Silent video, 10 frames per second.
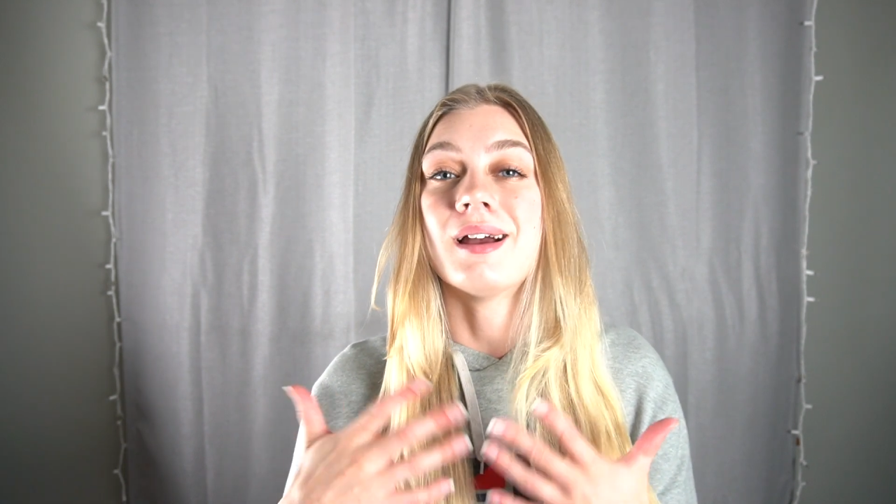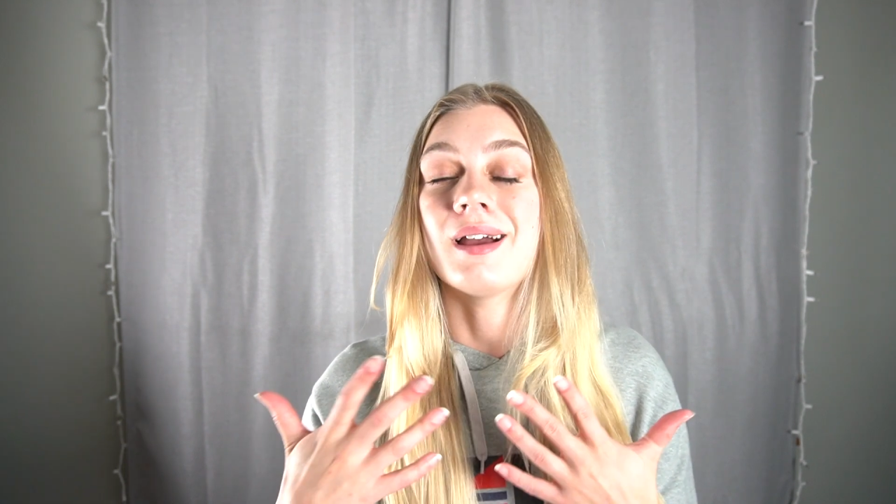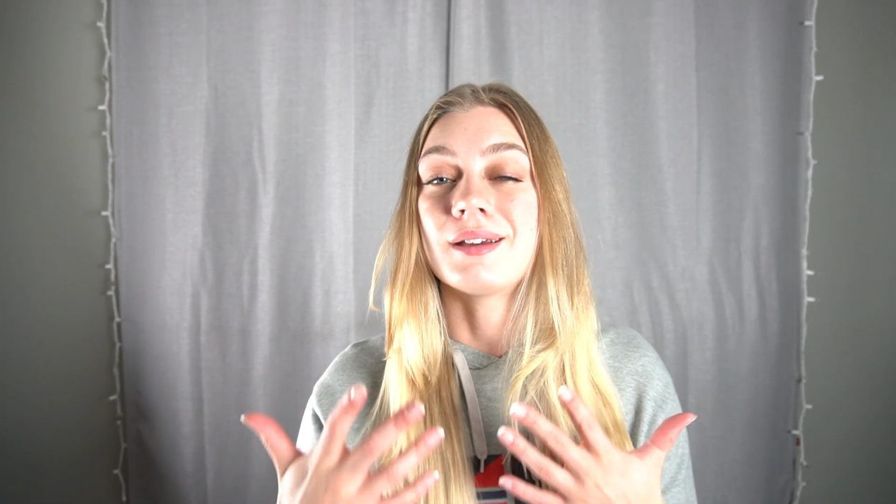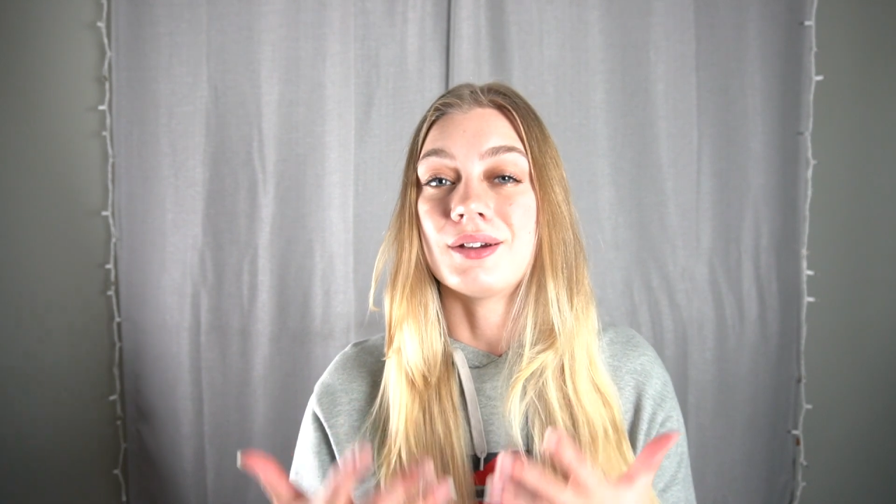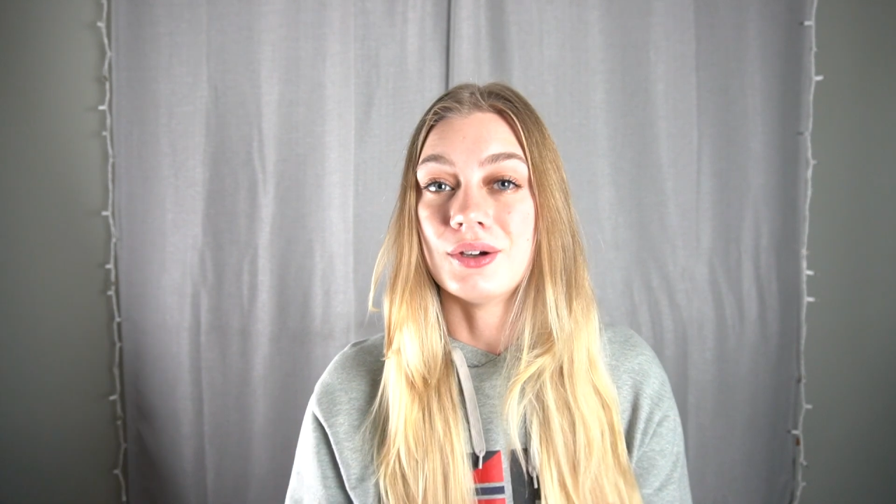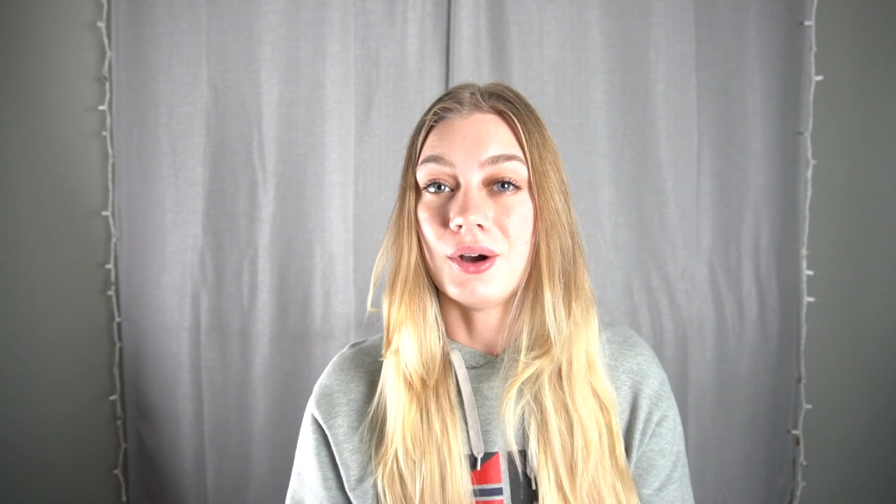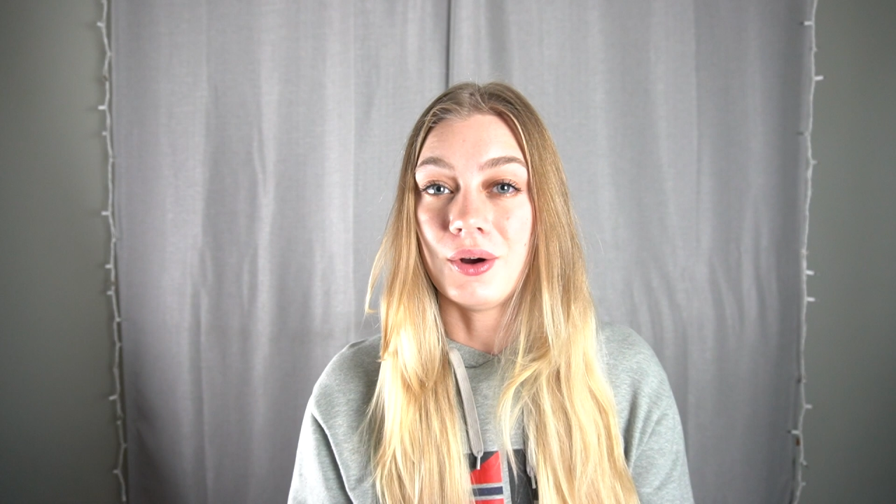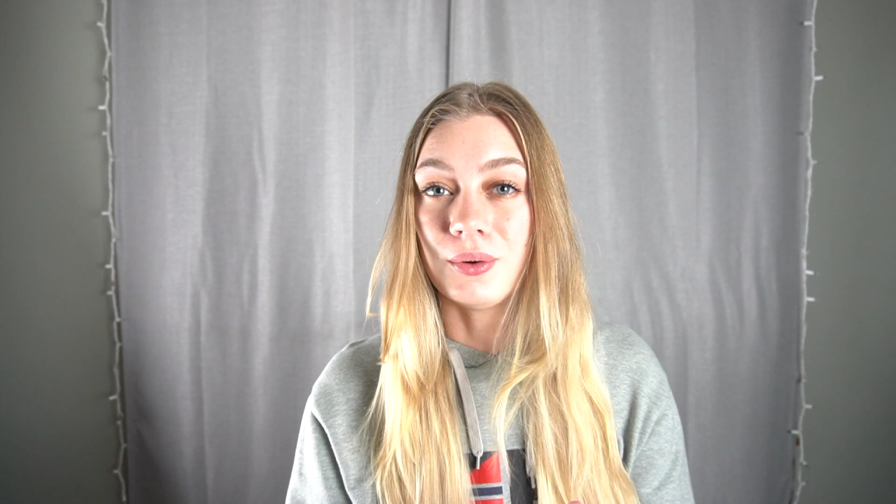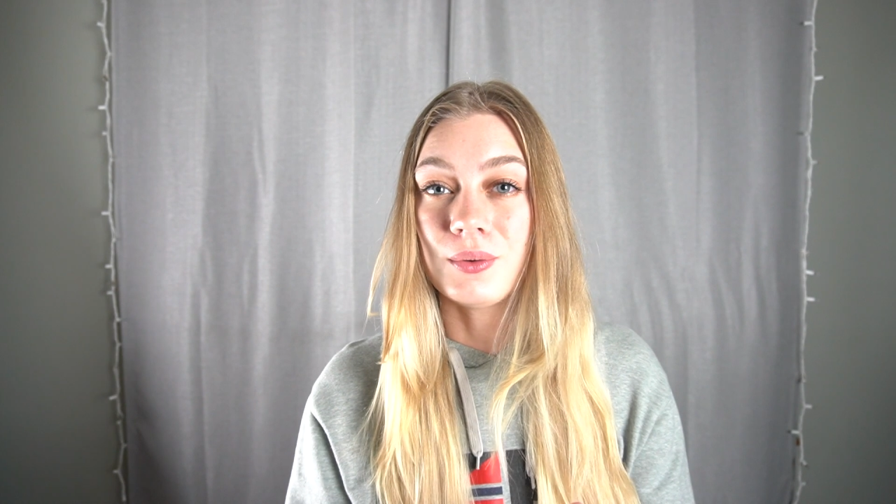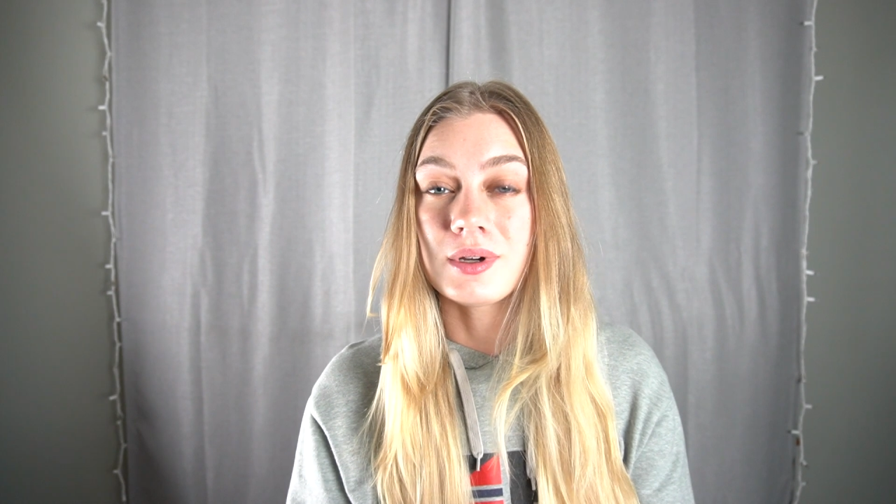I
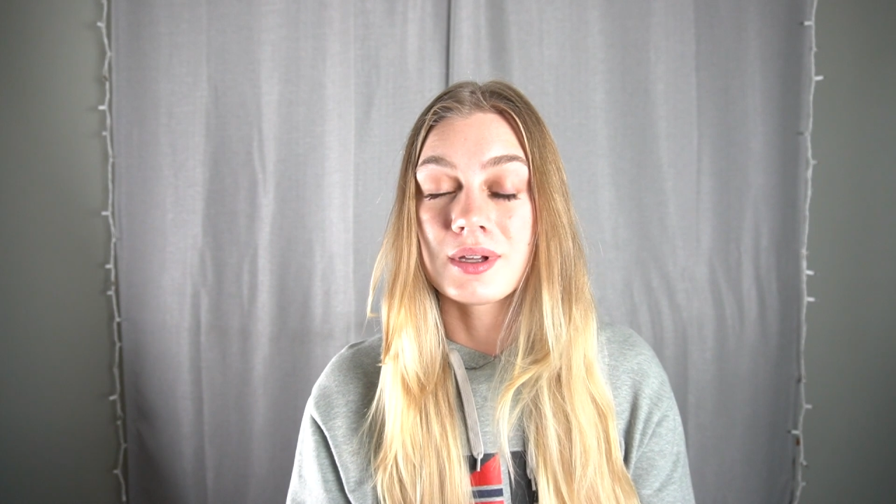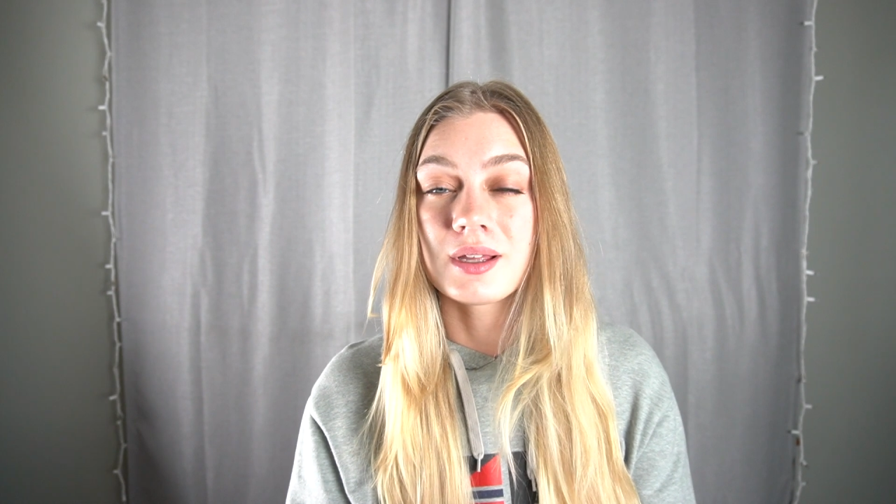go.